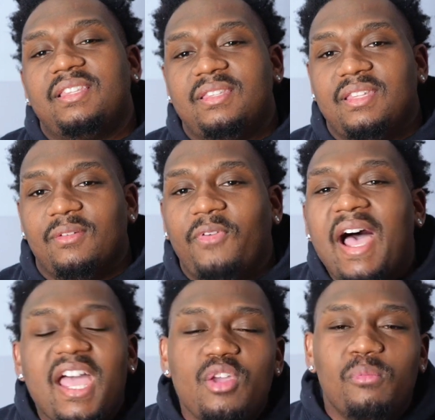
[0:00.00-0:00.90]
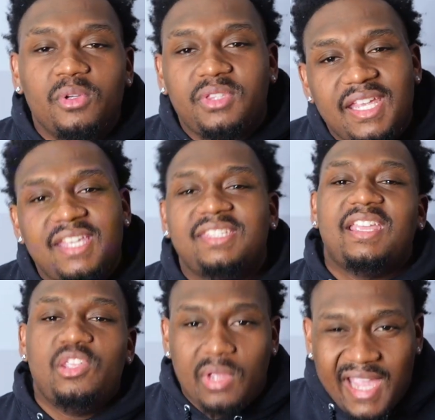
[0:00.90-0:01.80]
the valuable things
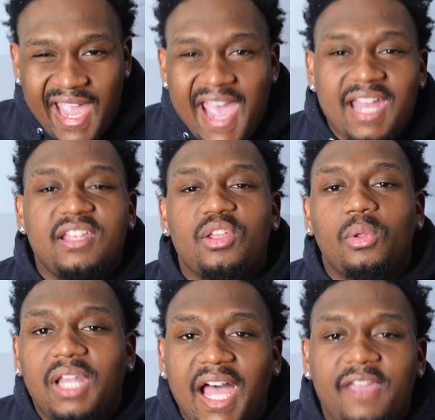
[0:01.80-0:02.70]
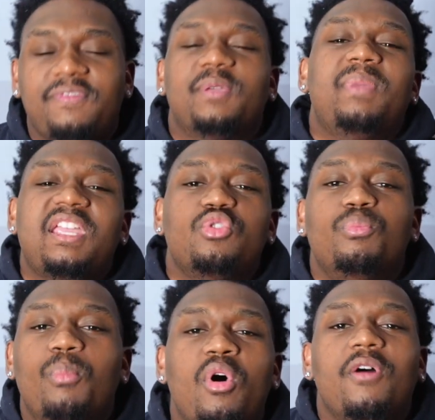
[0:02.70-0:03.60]
that you can add in your life to make you
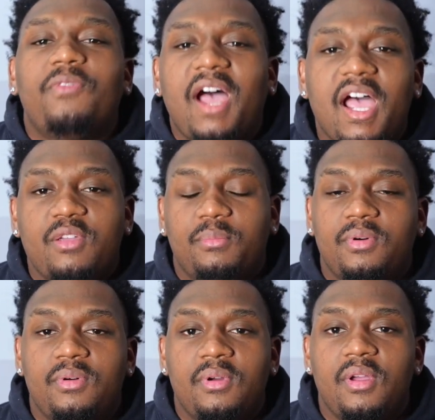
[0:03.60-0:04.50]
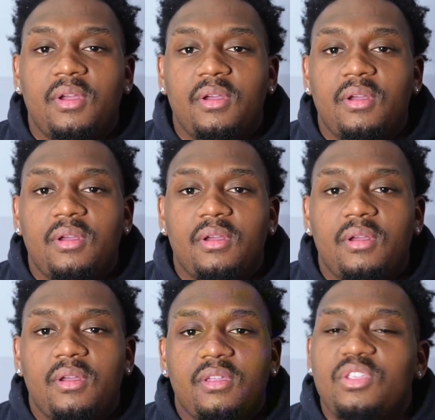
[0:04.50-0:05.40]
more valuable.
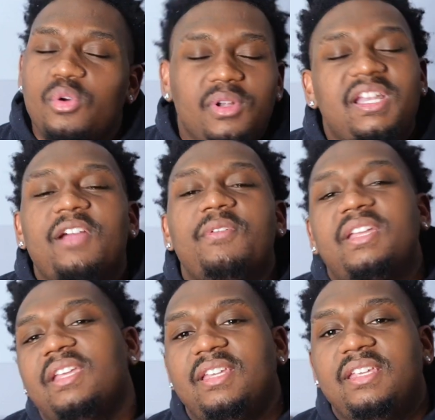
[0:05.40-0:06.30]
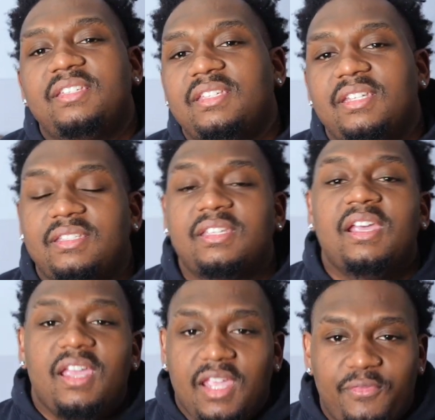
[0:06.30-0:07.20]
You will never get these shits
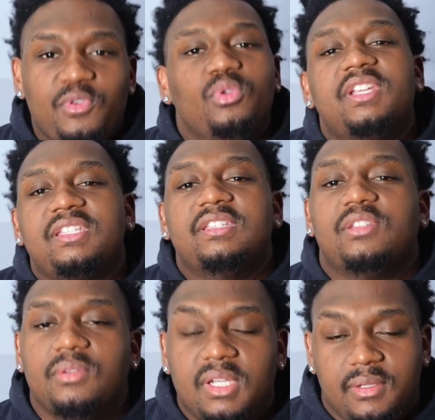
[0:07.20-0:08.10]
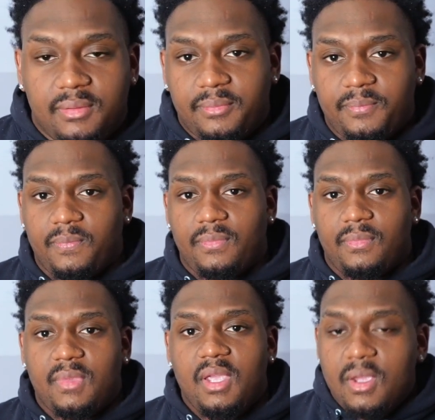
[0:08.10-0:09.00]
if you listen to them.
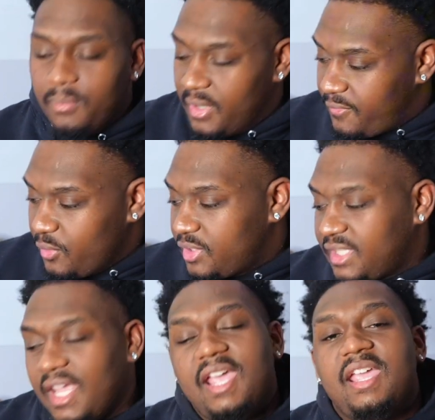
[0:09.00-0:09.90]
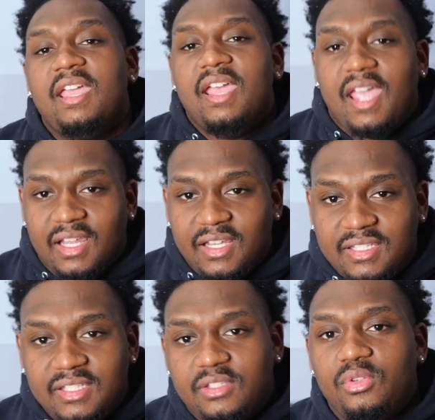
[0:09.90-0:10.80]
But if you stay and
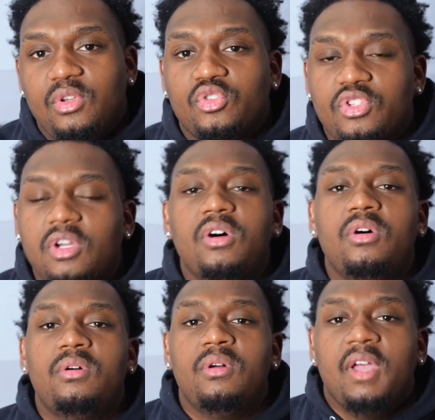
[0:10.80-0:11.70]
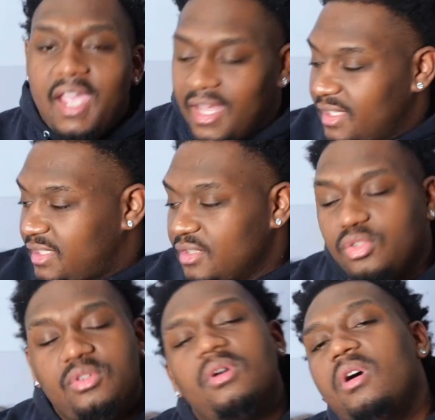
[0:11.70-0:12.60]
listen to your soul and listen
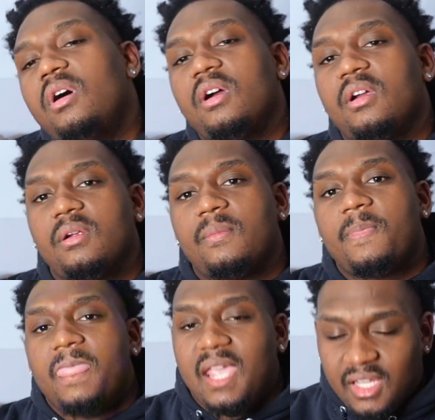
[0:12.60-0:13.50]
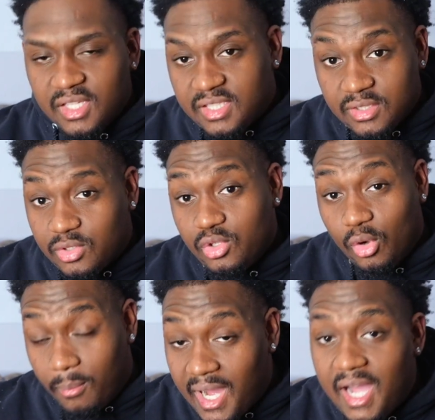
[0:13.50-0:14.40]
to your heart and listen to
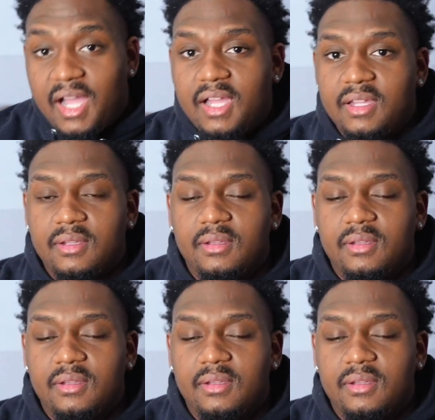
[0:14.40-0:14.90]
your mind